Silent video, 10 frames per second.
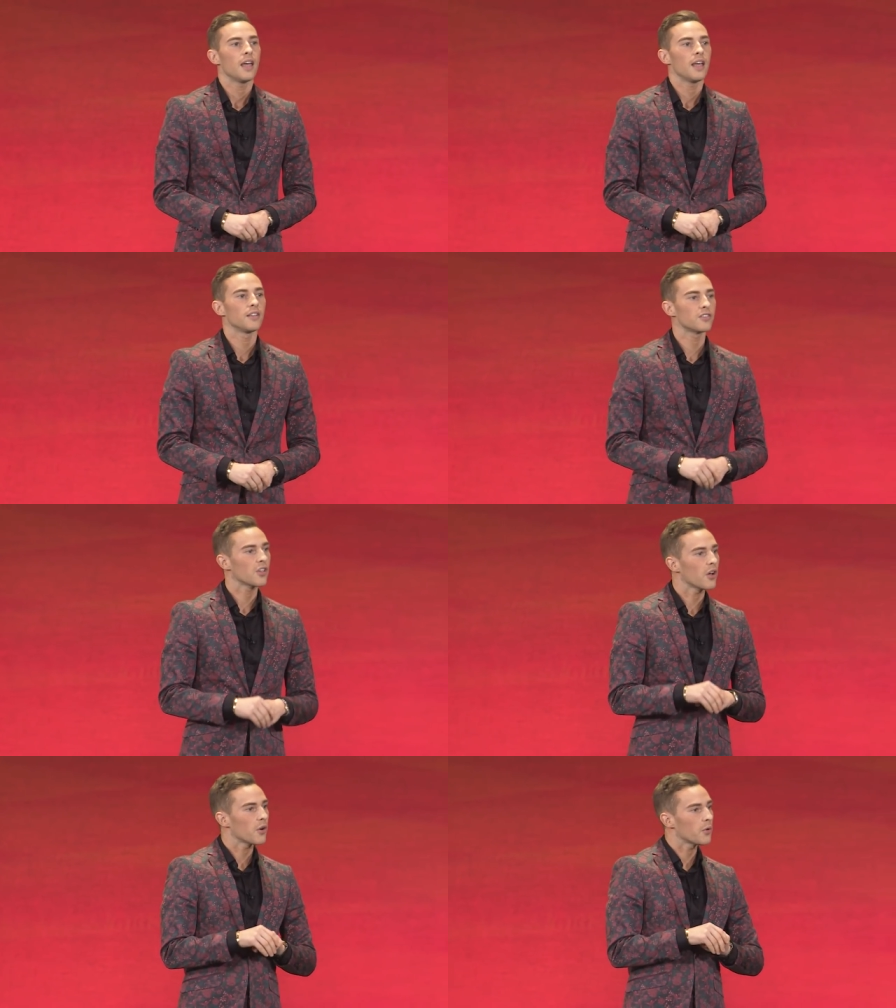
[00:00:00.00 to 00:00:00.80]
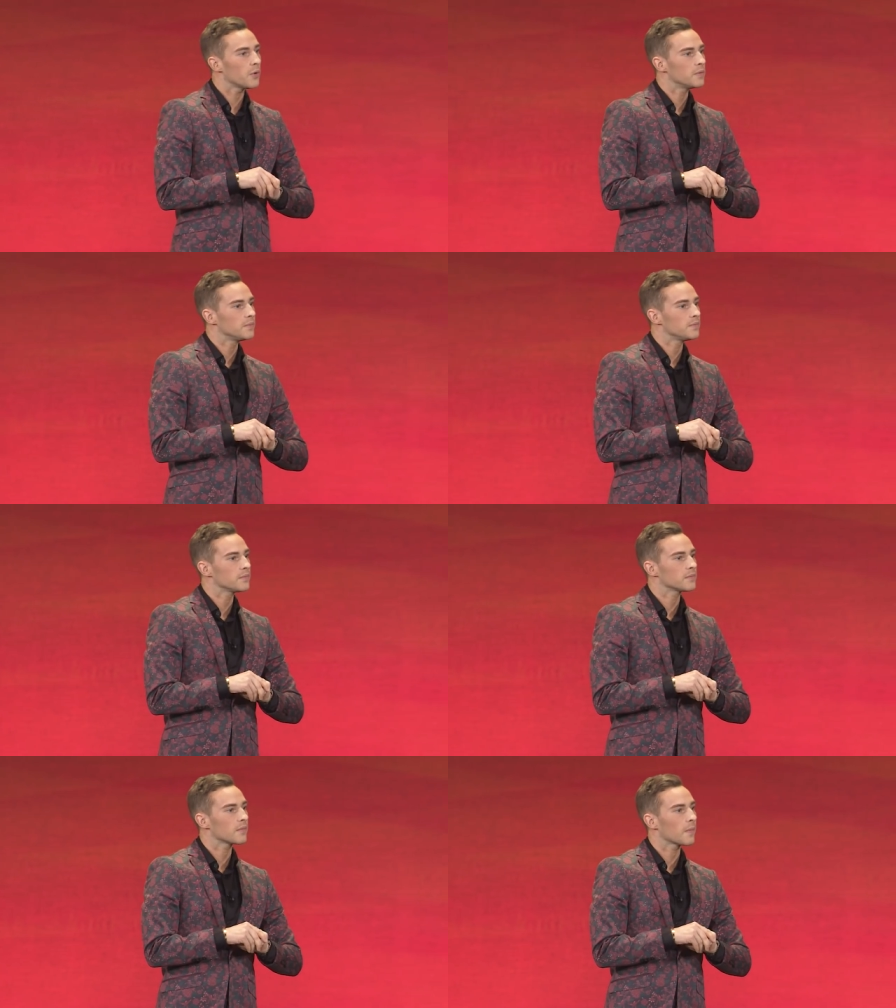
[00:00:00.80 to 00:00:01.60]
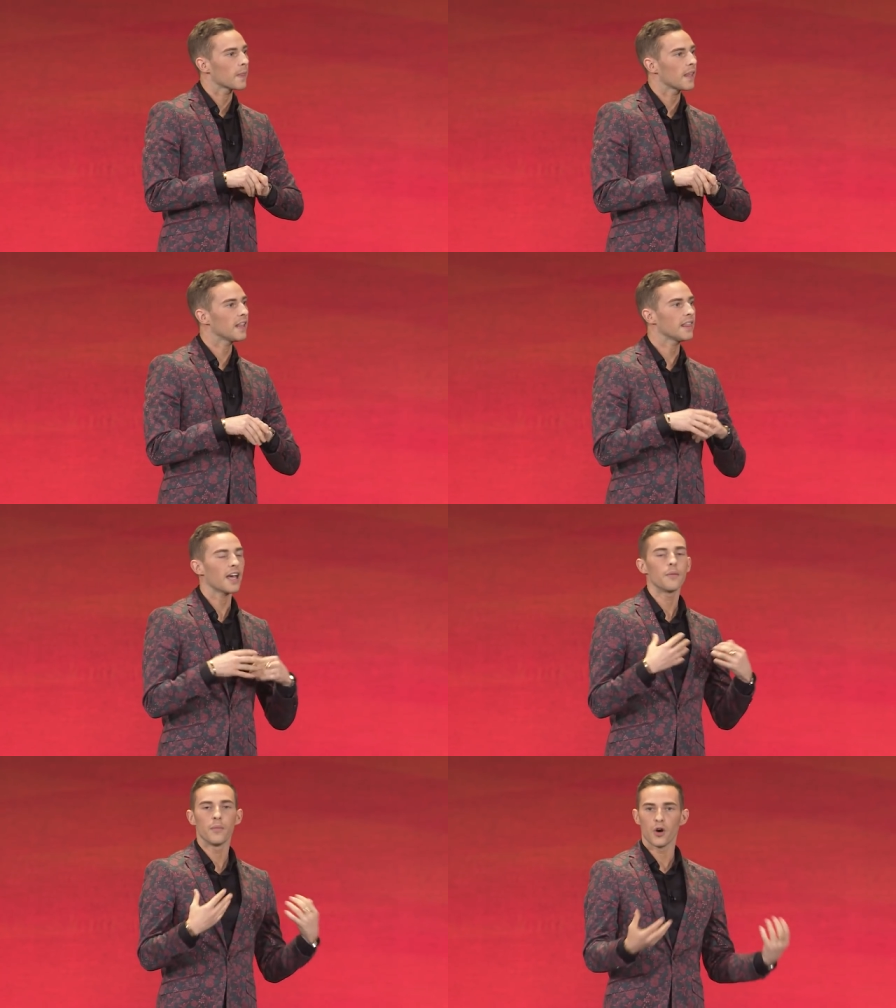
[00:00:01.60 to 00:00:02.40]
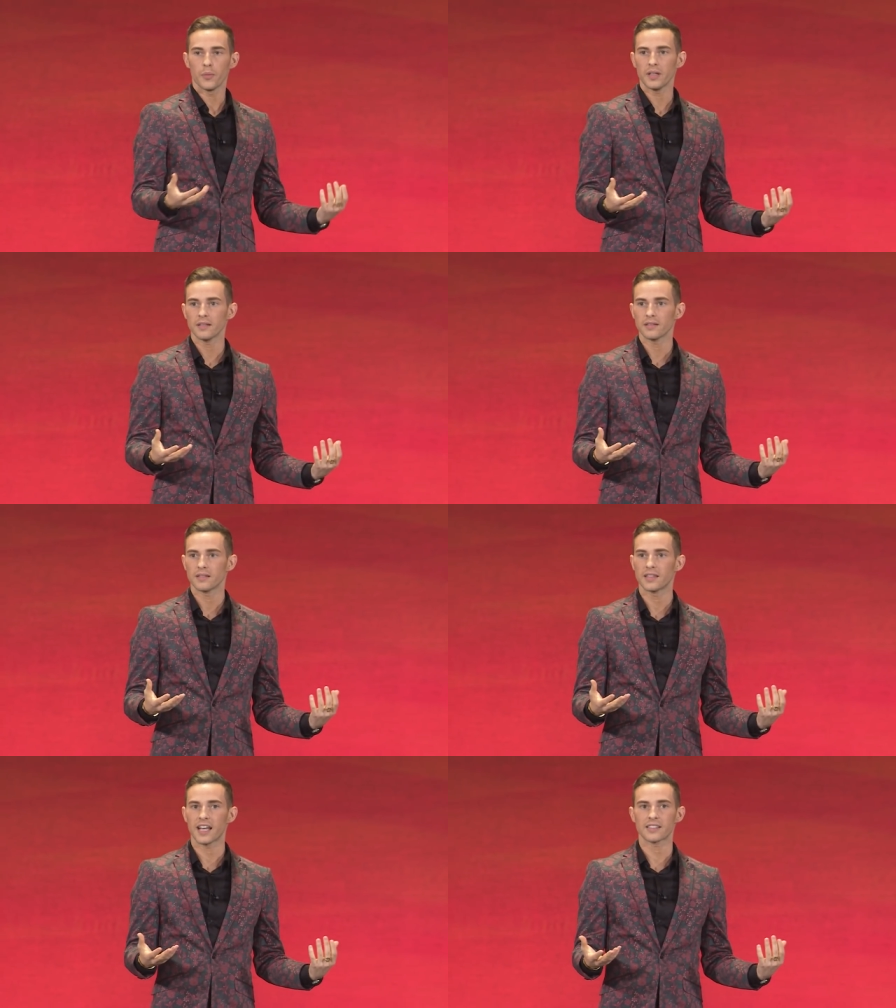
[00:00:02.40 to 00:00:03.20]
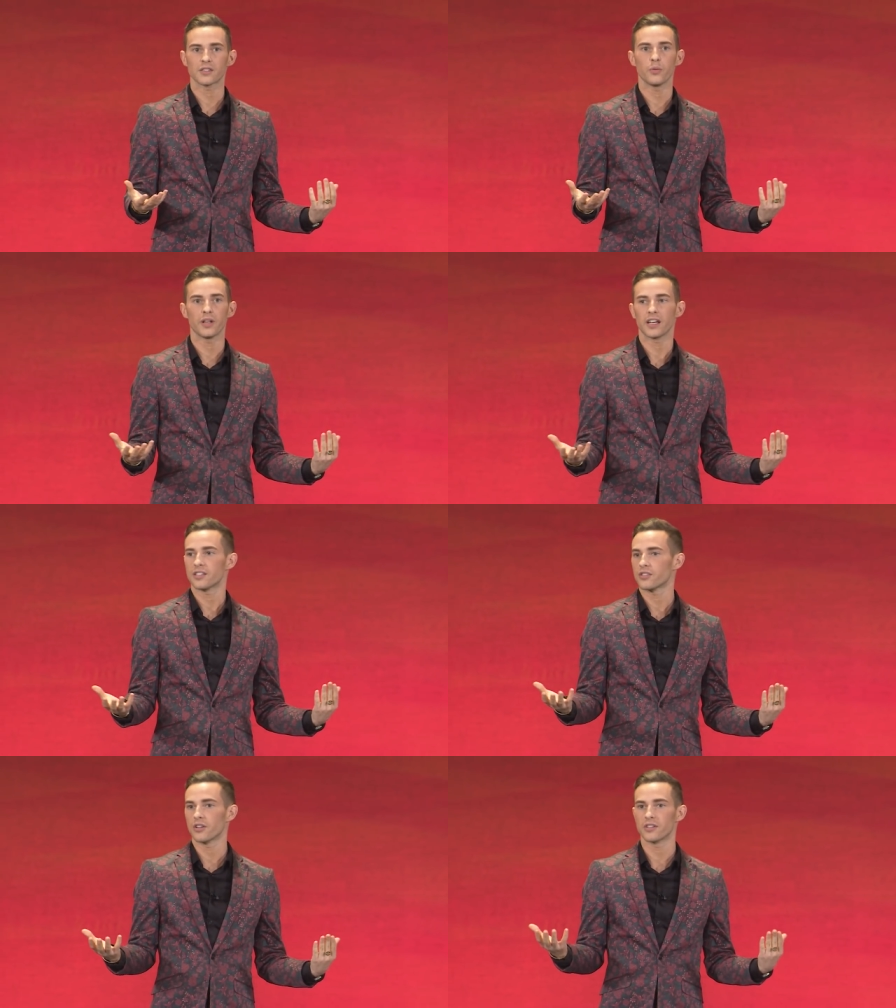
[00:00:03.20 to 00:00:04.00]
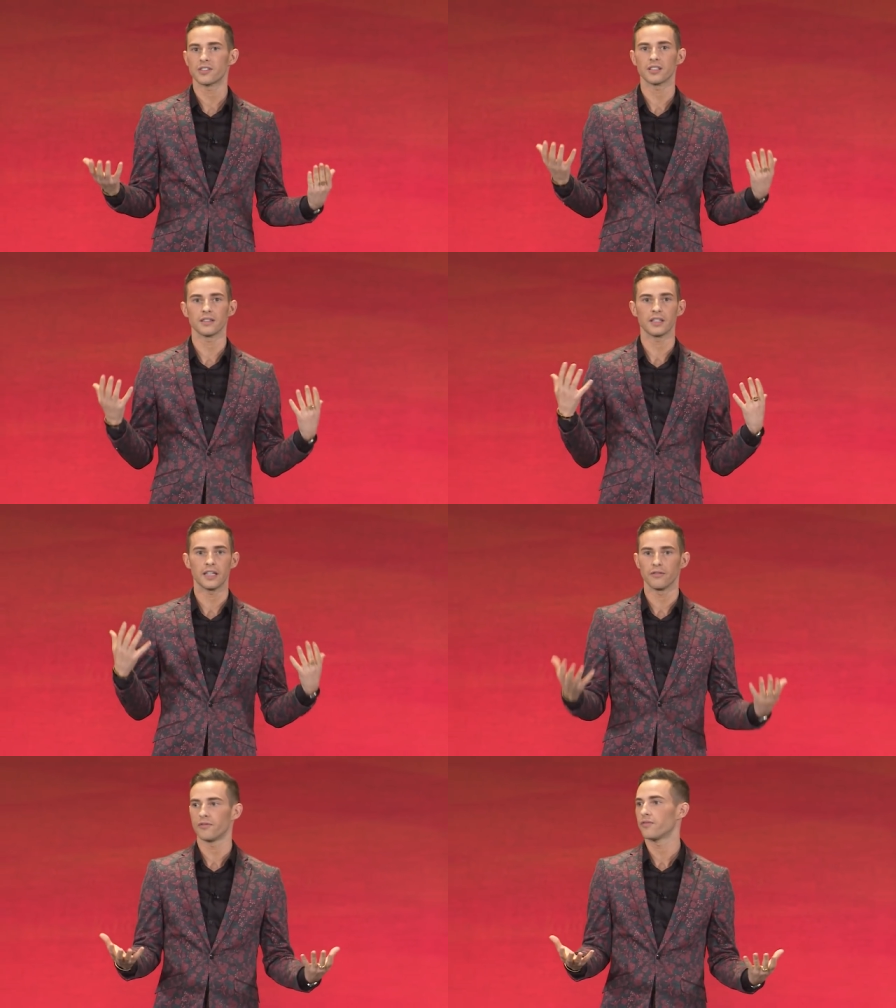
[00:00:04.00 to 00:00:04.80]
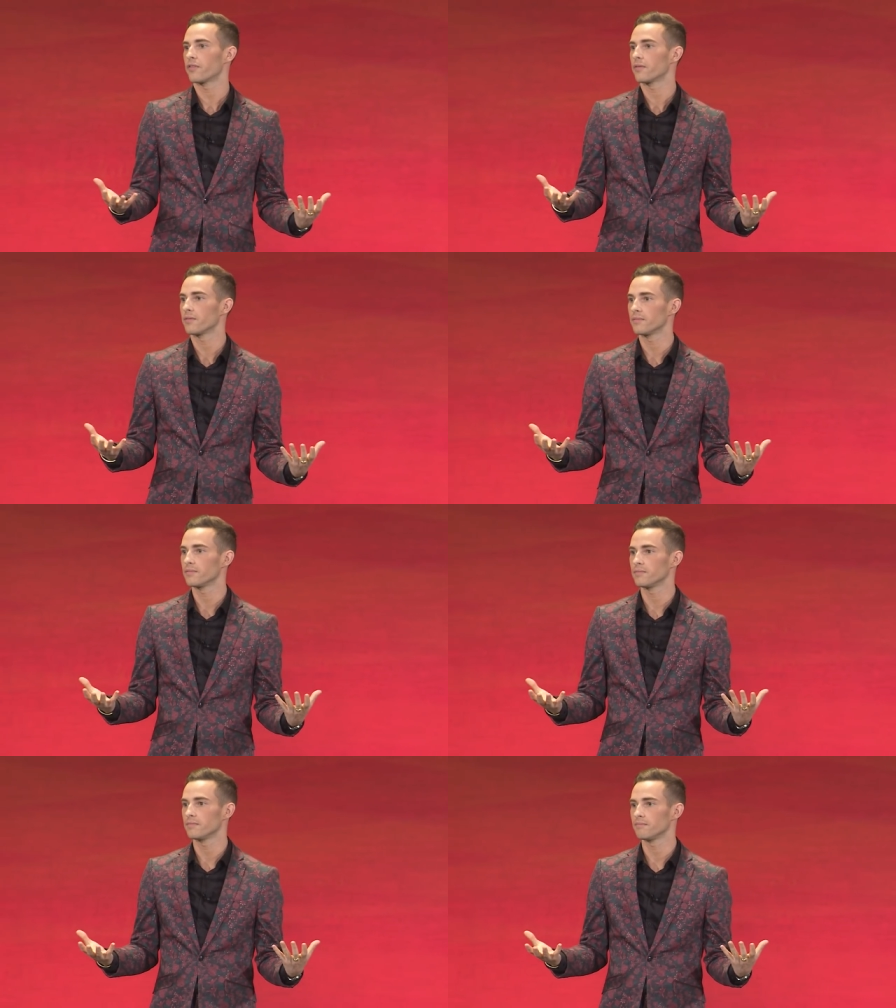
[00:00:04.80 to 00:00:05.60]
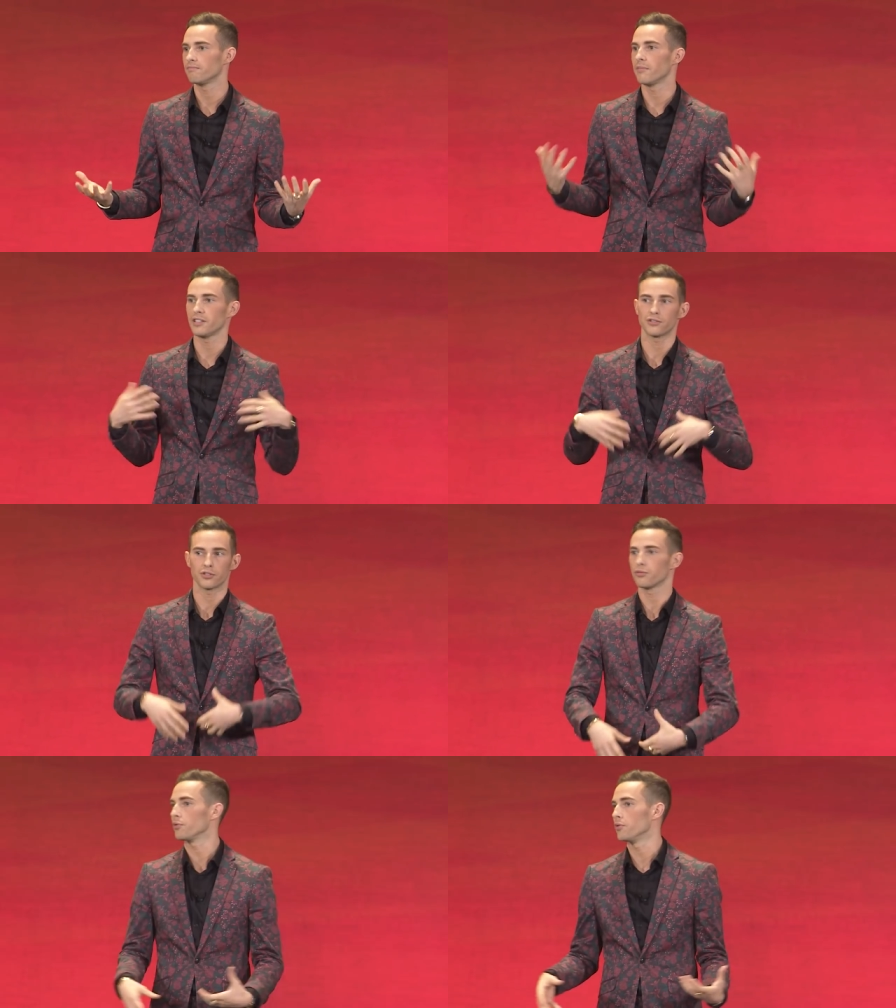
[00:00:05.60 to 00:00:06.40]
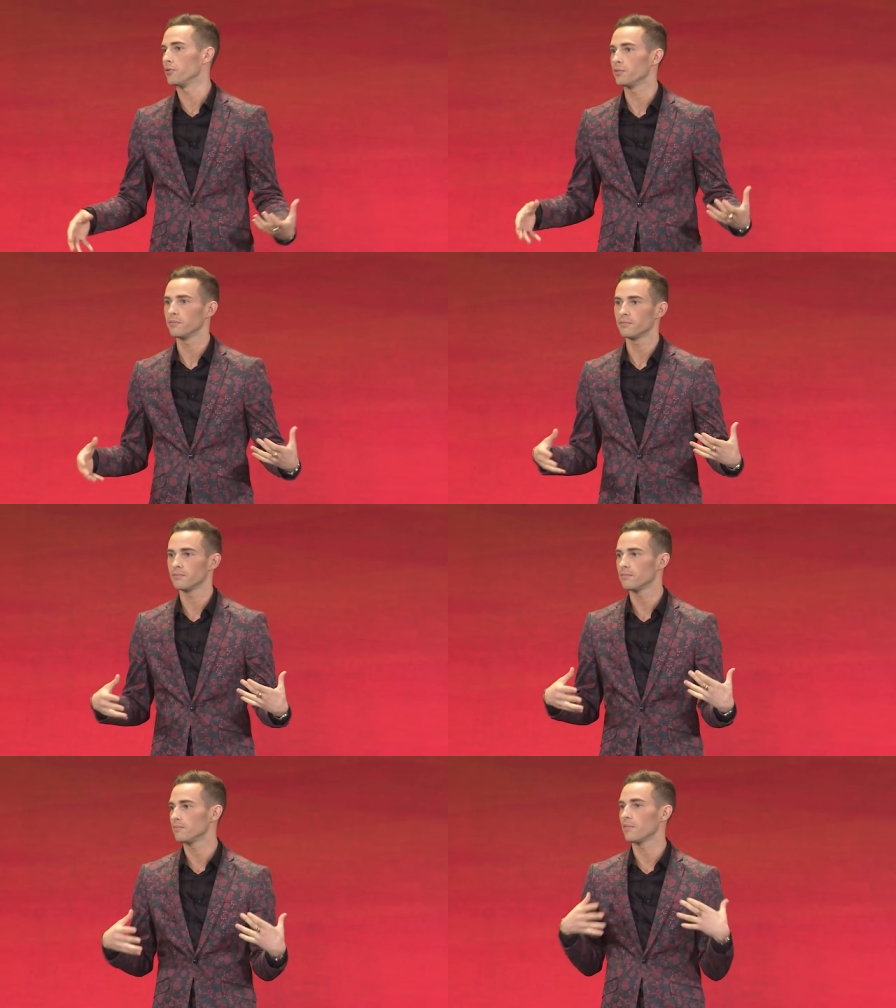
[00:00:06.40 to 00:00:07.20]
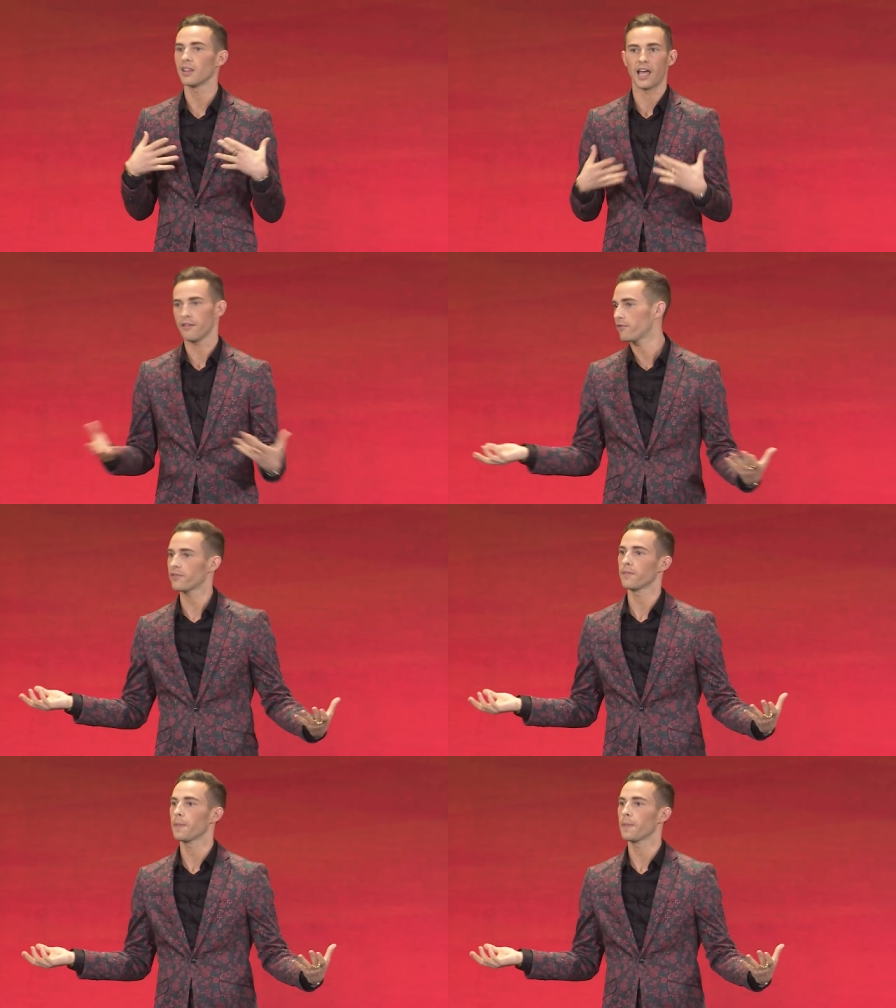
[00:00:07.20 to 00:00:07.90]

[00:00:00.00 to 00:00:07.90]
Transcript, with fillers: And so, in that moment, that's when I started to live my true life.